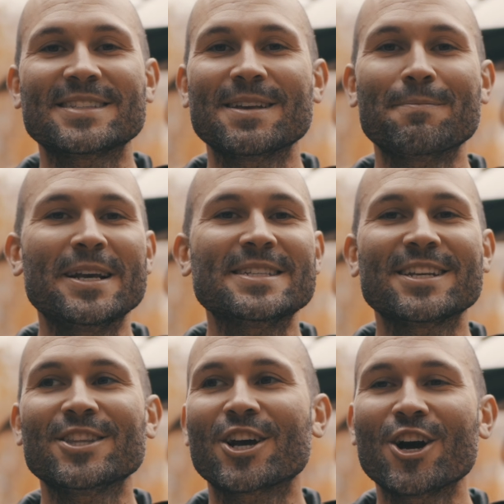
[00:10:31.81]
It's
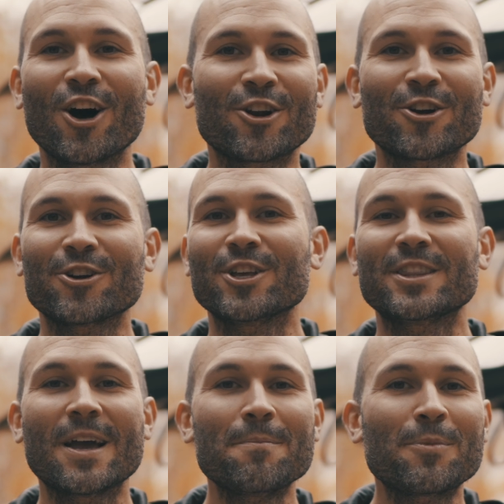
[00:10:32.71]
amazing, the color, the
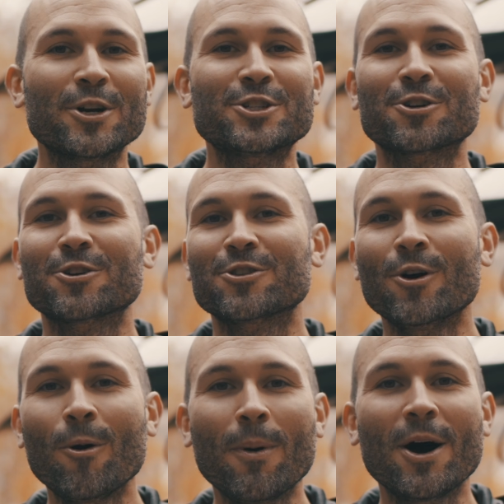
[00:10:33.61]
temperature,
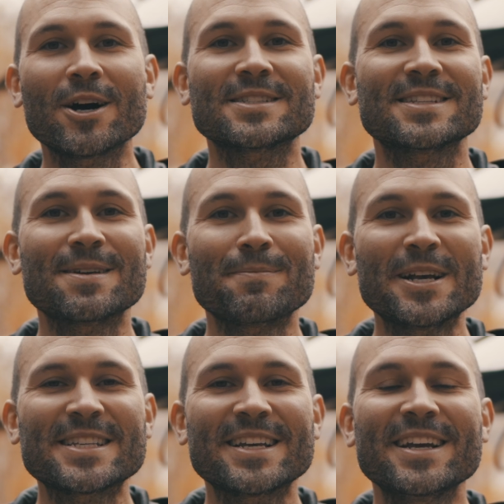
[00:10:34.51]
no bugs, it's
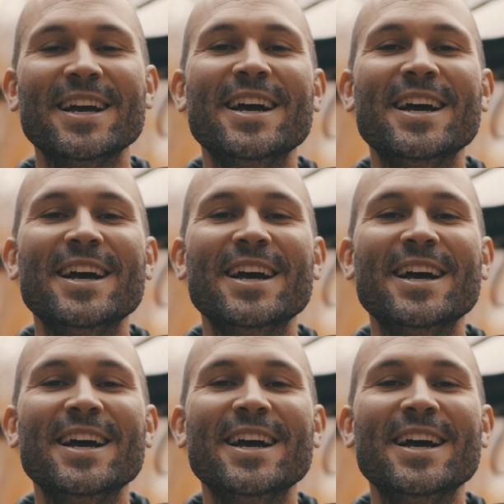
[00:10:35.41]
amazing.